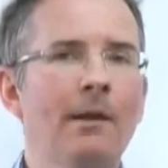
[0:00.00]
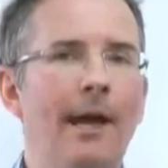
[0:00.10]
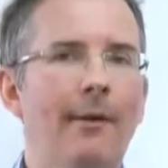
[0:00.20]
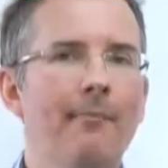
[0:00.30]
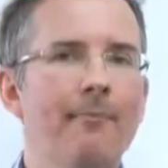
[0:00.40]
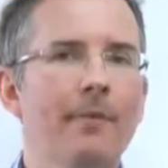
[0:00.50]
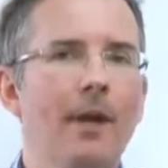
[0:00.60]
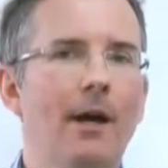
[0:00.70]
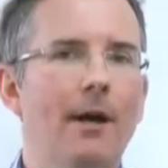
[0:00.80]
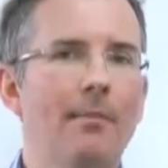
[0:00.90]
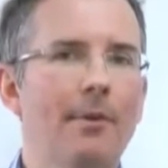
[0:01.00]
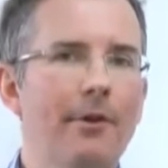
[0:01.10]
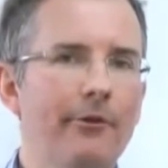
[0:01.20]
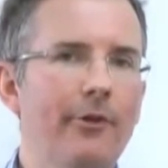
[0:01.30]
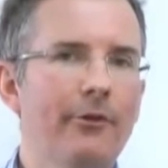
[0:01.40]
Now,
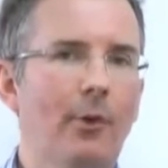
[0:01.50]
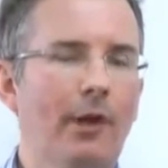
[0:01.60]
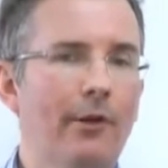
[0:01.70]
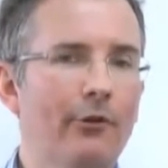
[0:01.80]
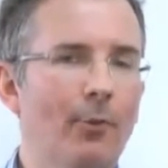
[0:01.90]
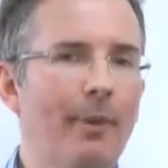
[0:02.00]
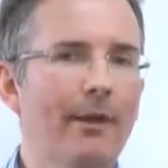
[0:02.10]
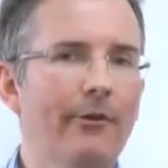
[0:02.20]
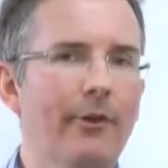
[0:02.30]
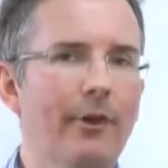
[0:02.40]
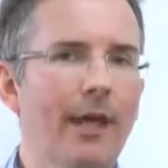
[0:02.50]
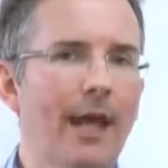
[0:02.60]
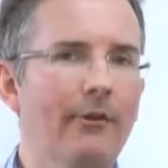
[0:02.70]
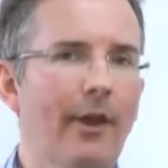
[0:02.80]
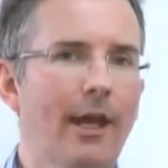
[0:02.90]
this is one of those topics that
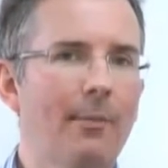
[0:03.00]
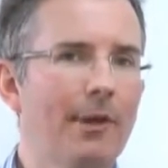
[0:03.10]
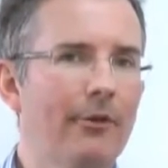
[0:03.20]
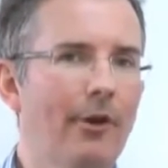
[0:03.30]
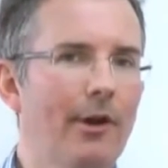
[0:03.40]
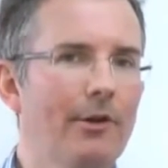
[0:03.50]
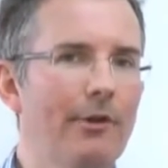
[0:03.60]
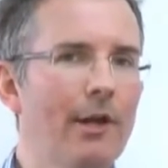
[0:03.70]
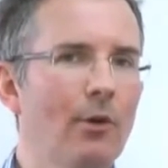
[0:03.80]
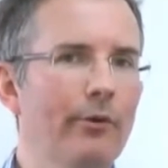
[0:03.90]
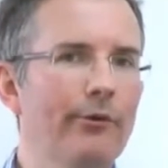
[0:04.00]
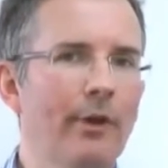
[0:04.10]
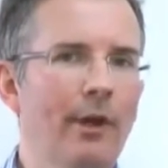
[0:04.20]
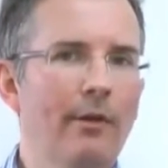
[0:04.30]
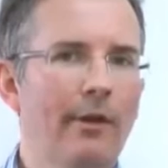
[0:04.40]
can take up an entire degree
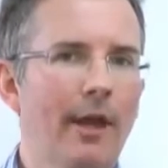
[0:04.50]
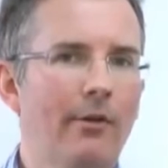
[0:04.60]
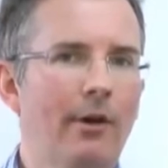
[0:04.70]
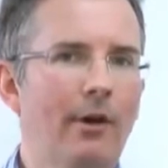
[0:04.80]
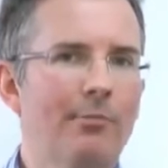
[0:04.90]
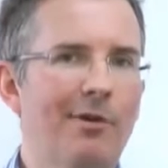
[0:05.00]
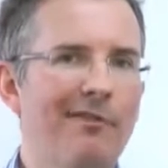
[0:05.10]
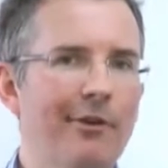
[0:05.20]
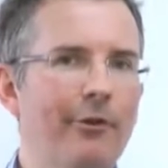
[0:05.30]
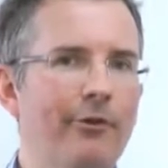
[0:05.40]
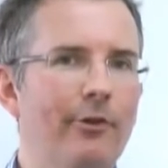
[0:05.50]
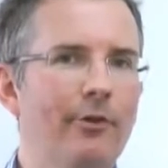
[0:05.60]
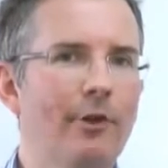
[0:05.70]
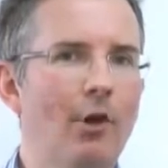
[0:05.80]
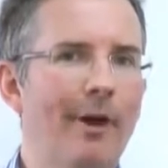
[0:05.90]
course. There are professors
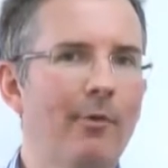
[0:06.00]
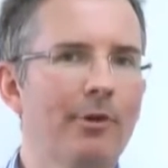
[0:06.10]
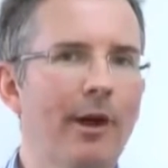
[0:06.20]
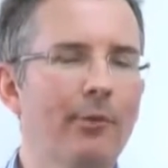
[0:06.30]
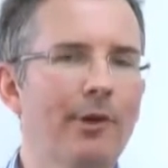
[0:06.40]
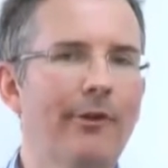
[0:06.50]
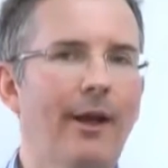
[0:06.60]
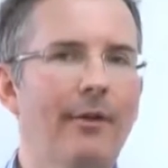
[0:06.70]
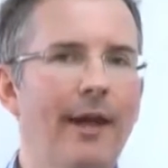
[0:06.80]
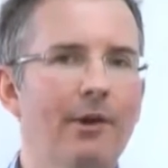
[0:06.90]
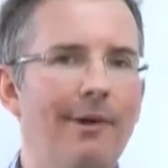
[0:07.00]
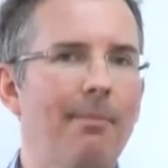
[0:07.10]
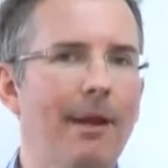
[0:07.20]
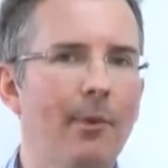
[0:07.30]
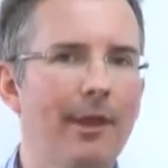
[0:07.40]
and Nobel Prize winners out there
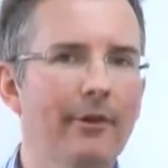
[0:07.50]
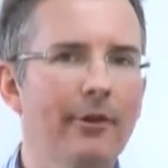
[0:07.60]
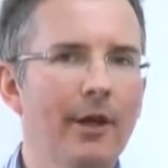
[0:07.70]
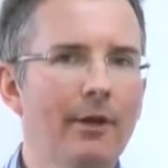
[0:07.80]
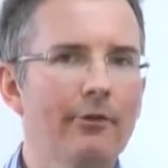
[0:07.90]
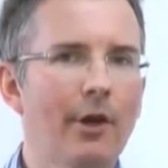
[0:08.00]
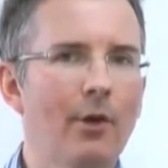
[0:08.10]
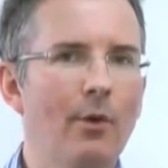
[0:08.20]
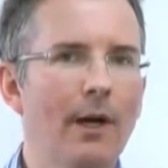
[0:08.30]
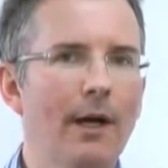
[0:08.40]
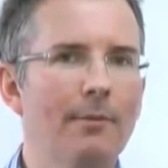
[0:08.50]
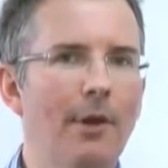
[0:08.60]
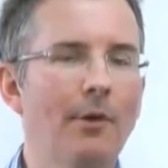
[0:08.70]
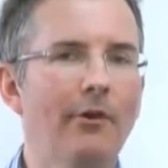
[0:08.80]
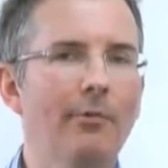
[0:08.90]
grappling with it, so
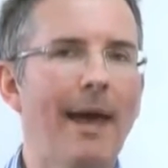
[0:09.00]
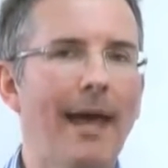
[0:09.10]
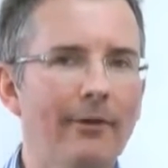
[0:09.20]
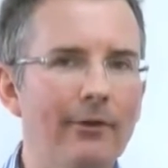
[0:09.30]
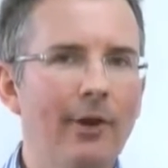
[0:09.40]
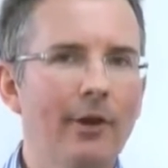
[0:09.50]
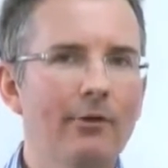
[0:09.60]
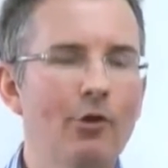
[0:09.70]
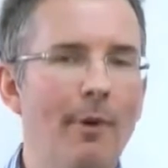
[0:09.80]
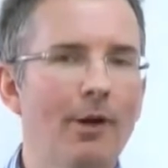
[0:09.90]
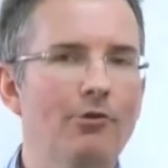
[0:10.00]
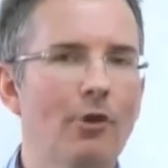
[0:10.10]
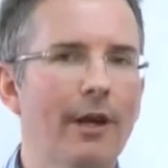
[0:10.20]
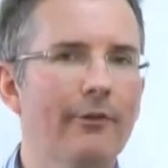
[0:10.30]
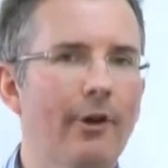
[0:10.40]
don't expect too much
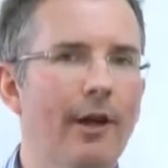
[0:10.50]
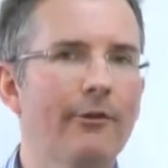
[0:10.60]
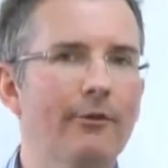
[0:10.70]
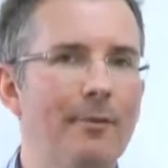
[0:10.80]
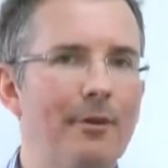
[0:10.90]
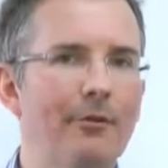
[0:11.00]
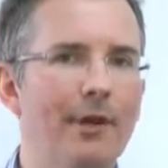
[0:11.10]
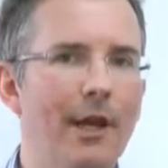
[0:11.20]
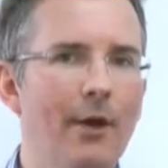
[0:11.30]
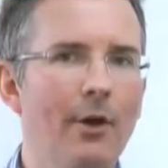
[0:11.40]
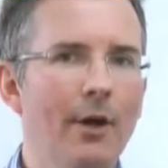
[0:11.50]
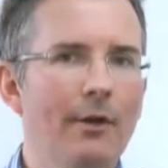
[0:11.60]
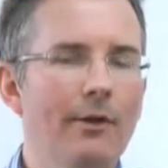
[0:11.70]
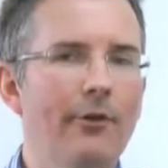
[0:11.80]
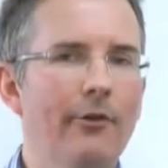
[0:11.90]
rocket science from this video.
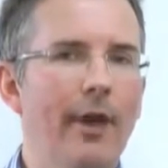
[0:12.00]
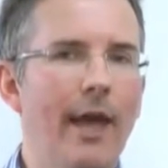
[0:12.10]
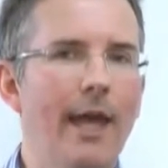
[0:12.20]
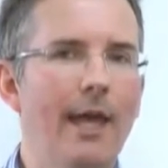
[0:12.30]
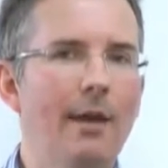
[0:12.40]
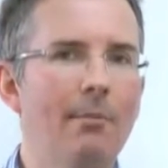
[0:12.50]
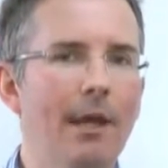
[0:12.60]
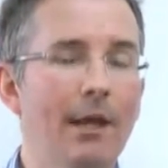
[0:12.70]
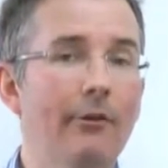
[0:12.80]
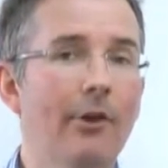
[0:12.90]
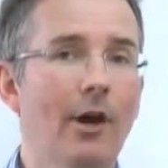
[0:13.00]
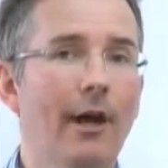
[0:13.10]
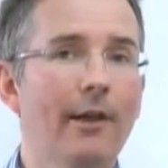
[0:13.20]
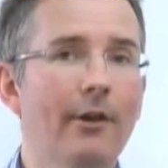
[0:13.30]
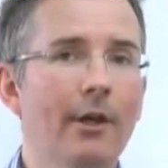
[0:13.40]
This is a beginner's
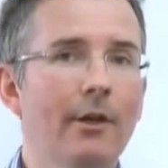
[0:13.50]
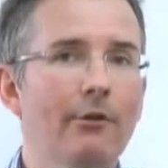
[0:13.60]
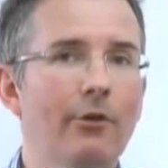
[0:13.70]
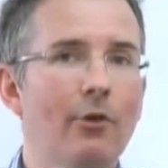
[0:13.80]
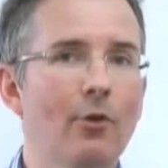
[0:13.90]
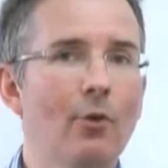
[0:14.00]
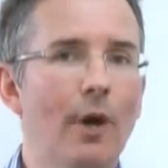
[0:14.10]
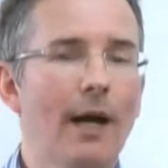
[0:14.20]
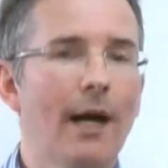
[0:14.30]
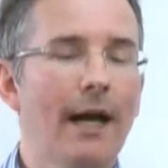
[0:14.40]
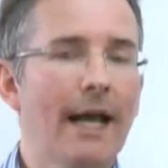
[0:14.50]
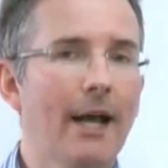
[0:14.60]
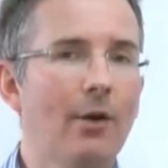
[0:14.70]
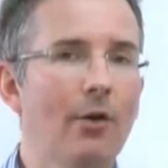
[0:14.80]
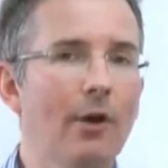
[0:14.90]
guide to
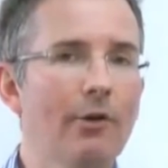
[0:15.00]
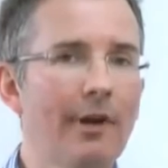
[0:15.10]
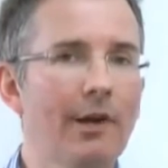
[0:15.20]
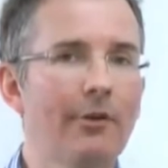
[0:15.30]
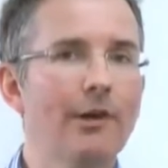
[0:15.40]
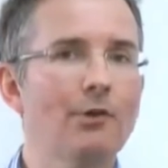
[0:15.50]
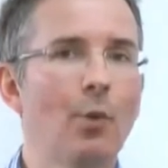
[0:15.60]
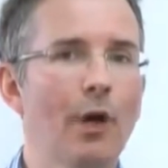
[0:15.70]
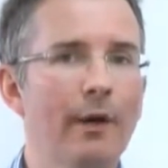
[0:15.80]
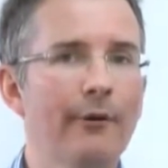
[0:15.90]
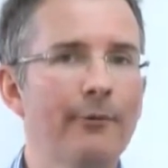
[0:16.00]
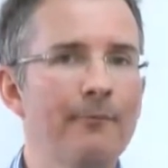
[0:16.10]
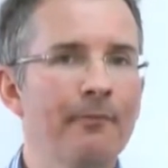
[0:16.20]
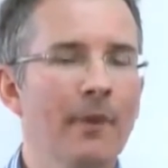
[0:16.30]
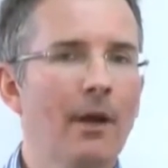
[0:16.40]
how credit creation works,
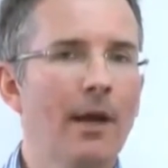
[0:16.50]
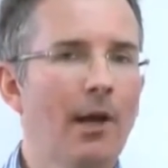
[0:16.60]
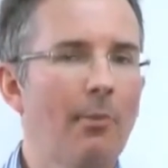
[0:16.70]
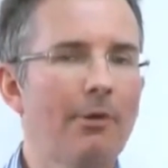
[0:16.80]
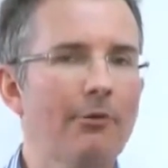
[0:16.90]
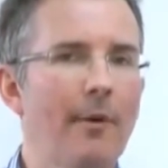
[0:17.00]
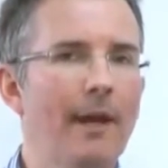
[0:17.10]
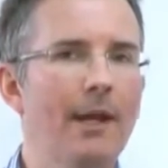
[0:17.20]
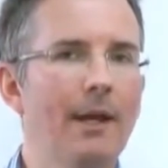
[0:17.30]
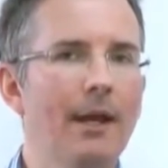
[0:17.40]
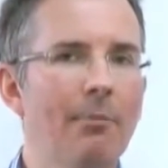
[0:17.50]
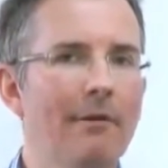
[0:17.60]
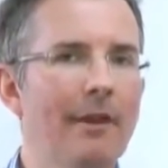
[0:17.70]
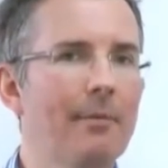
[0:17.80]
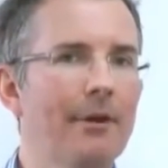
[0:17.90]
and I'll be throwing in a
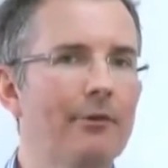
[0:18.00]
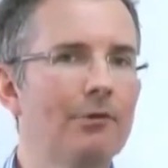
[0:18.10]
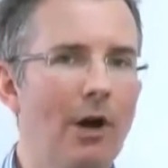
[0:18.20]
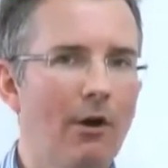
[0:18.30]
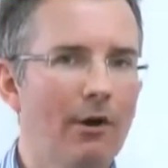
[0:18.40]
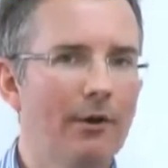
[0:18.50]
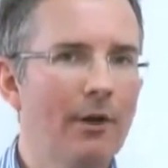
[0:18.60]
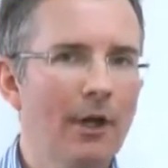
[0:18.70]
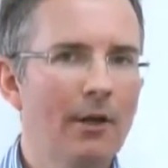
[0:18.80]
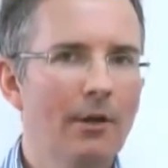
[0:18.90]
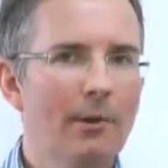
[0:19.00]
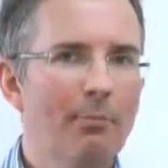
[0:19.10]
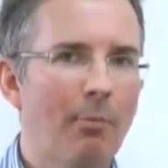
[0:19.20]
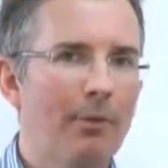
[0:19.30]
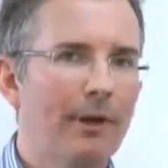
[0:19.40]
couple of other bits of jargon that are
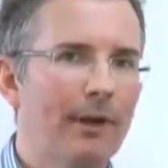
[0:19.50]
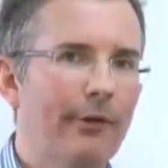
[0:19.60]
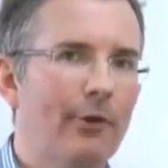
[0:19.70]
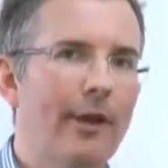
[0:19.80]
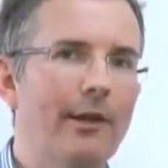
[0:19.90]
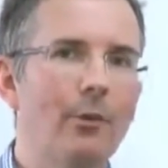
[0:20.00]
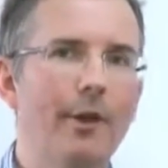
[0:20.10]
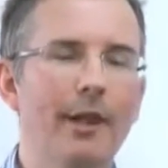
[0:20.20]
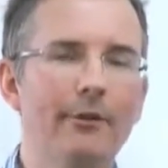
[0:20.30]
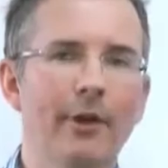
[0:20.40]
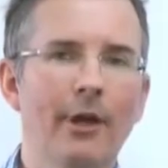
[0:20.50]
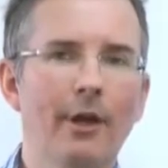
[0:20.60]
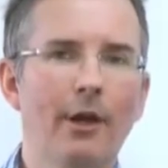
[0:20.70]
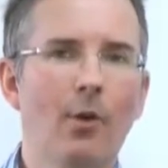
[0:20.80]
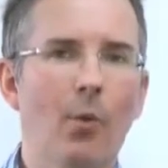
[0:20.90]
popularly associated with it.
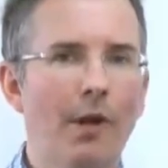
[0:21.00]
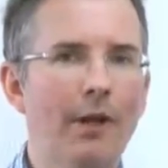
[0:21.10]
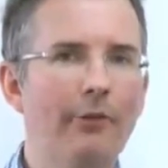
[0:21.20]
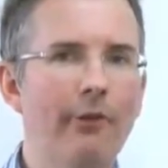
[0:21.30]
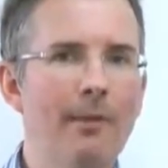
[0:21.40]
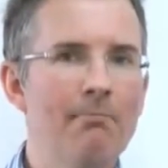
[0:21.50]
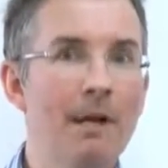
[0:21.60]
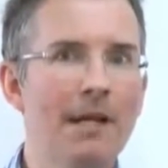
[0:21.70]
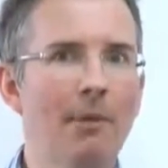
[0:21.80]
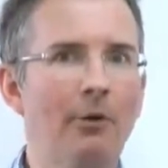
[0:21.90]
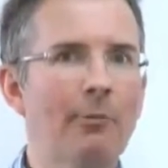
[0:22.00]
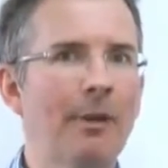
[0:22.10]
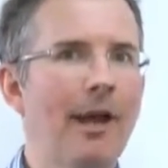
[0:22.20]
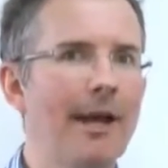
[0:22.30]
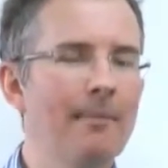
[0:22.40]
What is the money
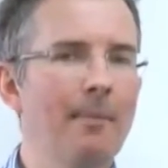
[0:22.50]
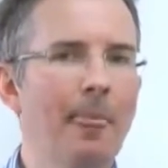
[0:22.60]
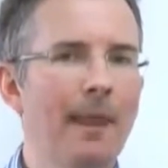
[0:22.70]
multiplier?